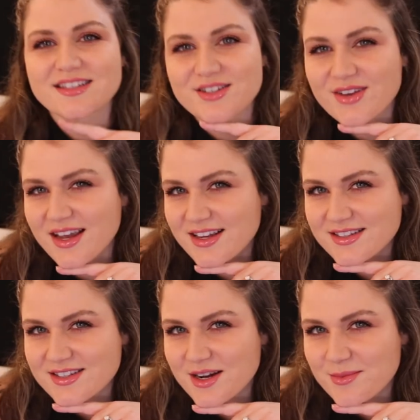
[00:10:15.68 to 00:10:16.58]
it's okay,
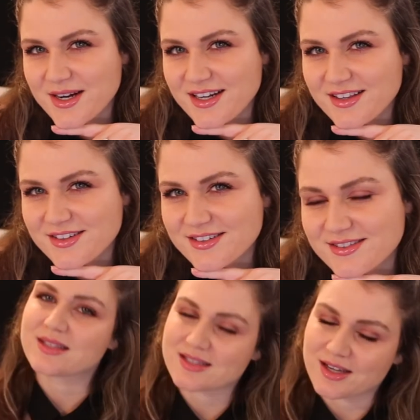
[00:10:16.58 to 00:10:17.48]
it's not mine either.
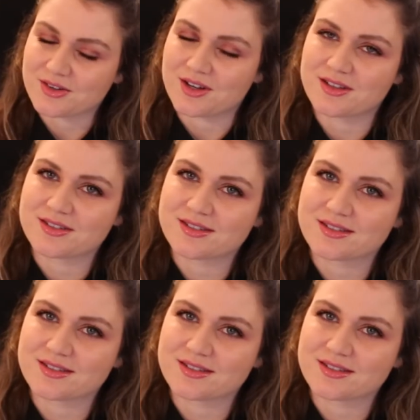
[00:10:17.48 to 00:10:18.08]
It's $100.